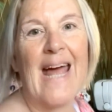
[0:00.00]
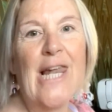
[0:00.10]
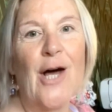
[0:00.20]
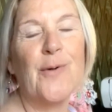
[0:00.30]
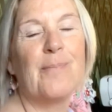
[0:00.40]

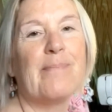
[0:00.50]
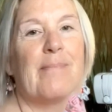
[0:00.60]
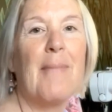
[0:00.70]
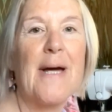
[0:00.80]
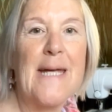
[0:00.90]
Hello,
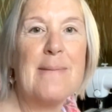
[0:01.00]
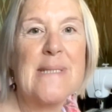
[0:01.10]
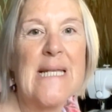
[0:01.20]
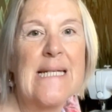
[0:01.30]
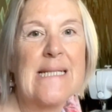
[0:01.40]
my
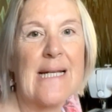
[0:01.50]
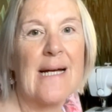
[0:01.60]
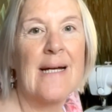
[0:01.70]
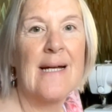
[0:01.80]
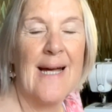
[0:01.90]
name's
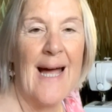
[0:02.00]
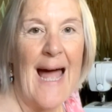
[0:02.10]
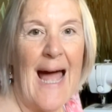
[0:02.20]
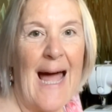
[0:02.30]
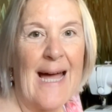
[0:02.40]
Lisa,
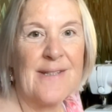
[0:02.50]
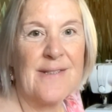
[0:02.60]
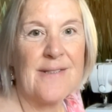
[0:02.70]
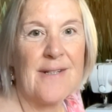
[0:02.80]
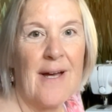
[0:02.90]

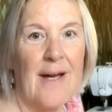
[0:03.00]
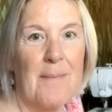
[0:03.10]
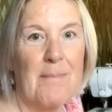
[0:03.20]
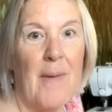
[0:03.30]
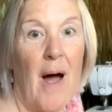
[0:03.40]
and
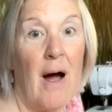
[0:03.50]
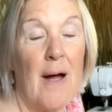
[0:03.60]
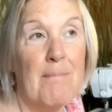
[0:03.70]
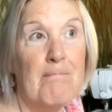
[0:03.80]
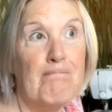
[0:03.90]

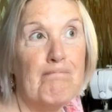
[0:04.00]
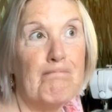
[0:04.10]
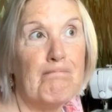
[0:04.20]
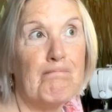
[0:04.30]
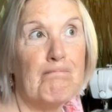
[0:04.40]
I'm
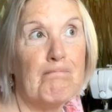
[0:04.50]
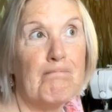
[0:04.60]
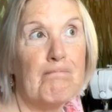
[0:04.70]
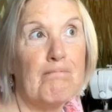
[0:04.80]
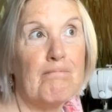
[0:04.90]

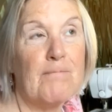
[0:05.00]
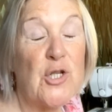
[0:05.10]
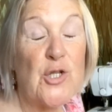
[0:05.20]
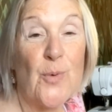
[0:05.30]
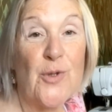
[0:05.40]

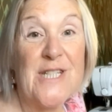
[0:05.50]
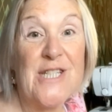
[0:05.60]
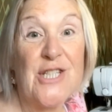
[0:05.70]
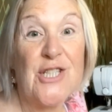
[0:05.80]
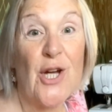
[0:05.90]
just
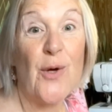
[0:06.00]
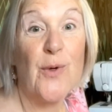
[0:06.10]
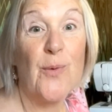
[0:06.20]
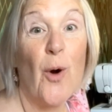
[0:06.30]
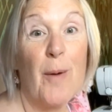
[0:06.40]
wanting to show
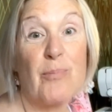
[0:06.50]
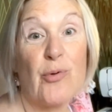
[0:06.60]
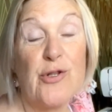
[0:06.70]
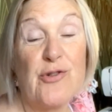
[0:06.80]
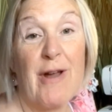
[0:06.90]
you what
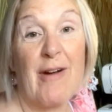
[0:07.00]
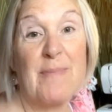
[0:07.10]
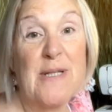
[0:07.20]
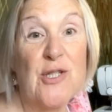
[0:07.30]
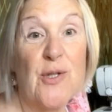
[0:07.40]
embroidery
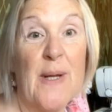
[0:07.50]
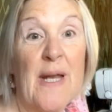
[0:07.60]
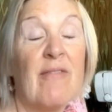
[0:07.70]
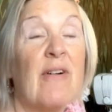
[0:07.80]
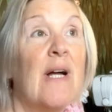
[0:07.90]
I've been doing.
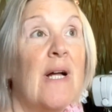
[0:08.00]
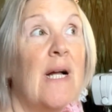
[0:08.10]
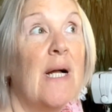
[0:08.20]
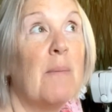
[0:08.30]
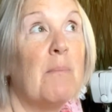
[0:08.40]
I've
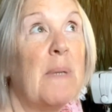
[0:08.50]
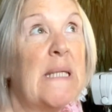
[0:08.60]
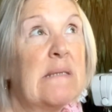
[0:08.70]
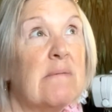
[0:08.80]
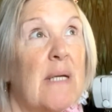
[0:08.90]

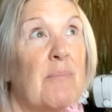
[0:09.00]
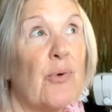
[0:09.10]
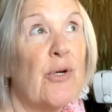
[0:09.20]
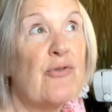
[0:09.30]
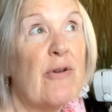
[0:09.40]
been
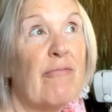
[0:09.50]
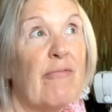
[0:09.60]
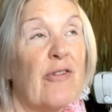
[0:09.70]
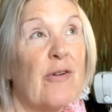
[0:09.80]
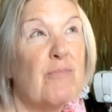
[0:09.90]

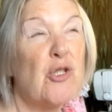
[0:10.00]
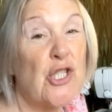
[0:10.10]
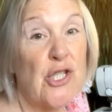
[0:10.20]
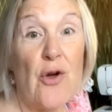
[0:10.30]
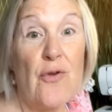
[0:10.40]
embroidering for
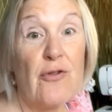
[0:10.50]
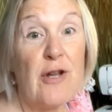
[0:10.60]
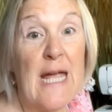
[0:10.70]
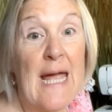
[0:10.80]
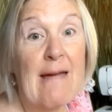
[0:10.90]
just over a
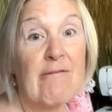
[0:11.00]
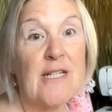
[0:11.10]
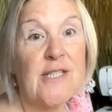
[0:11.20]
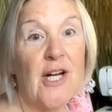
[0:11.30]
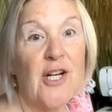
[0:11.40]
year.
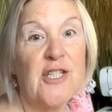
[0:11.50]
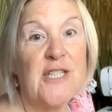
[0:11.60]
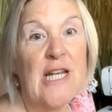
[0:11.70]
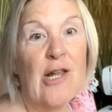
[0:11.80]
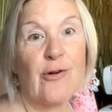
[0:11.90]
I
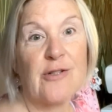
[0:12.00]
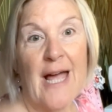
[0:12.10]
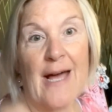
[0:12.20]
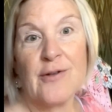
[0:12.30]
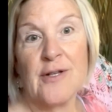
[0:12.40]
started in
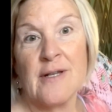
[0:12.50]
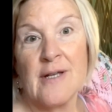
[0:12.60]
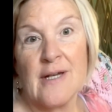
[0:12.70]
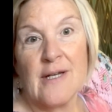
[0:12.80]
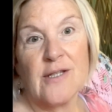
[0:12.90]
lockdown, and
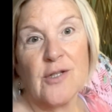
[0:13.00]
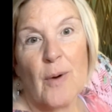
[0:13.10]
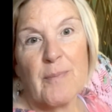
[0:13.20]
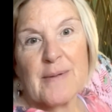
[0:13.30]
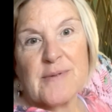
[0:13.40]
you
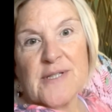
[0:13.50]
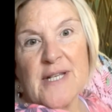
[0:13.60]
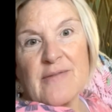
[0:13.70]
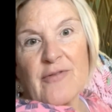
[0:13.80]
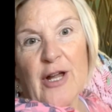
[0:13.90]
won't be able to
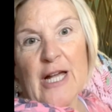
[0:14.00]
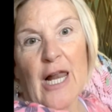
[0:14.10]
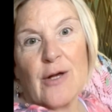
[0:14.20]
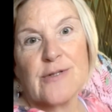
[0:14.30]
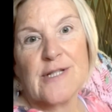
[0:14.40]
see them very
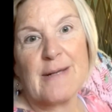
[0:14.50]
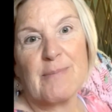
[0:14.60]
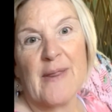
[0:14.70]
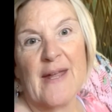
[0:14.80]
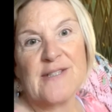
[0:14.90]
closely,
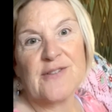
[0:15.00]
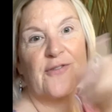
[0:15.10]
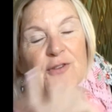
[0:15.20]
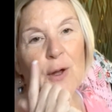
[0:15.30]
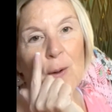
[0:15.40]
but there's a
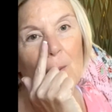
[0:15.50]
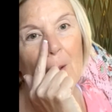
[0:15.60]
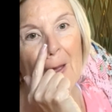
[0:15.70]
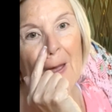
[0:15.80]
few